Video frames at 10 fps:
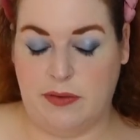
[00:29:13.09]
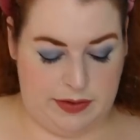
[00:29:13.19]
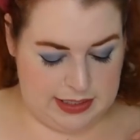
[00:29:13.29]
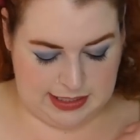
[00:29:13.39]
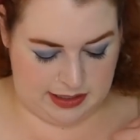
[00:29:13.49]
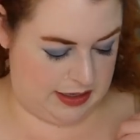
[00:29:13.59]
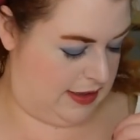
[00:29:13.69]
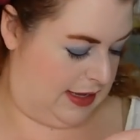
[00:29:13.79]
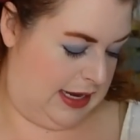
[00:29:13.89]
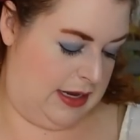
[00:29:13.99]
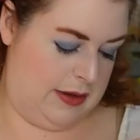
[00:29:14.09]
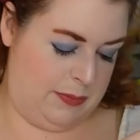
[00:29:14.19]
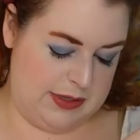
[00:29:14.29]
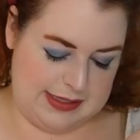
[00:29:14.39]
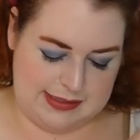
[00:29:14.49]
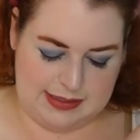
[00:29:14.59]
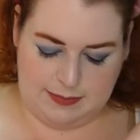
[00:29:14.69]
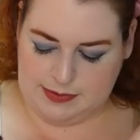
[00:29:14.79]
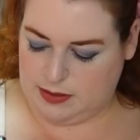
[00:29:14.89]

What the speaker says: over here, the princess slip.